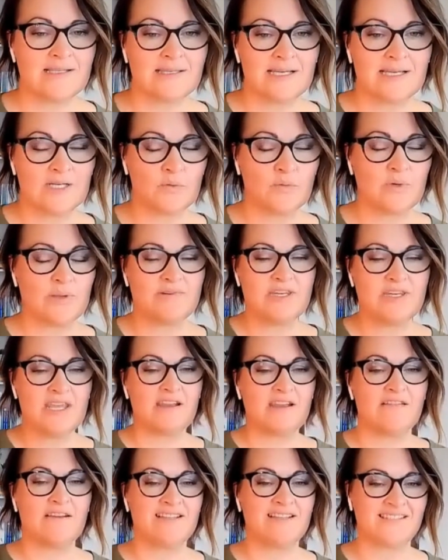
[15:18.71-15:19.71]
How do we
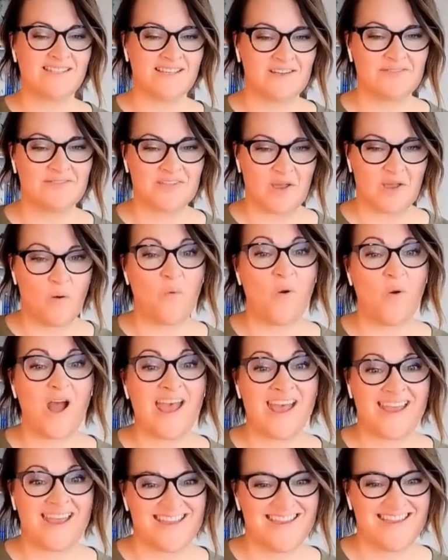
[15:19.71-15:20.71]
tear ourselves
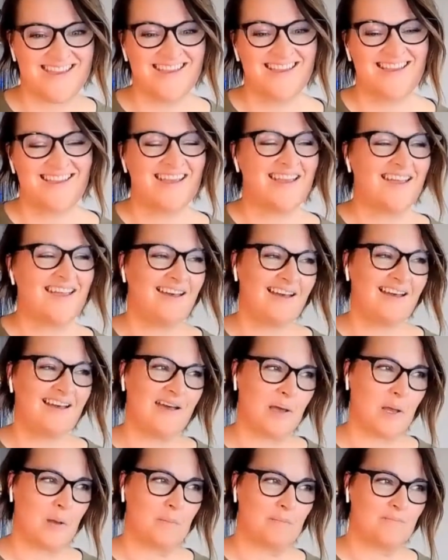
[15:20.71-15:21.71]
away
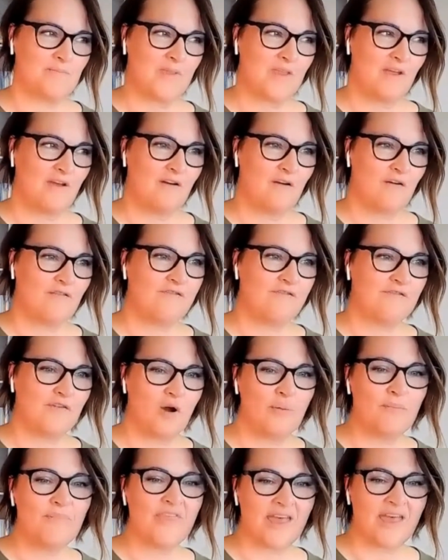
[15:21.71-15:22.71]

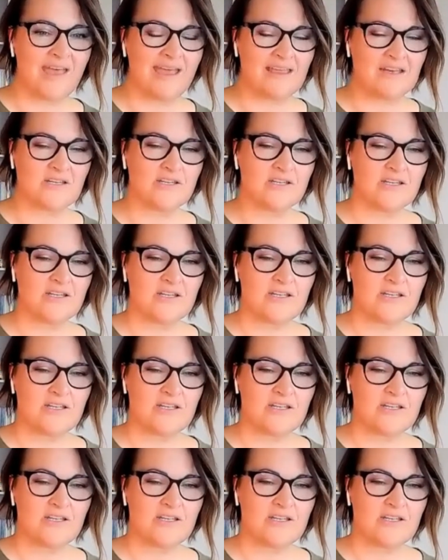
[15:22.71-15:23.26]
from that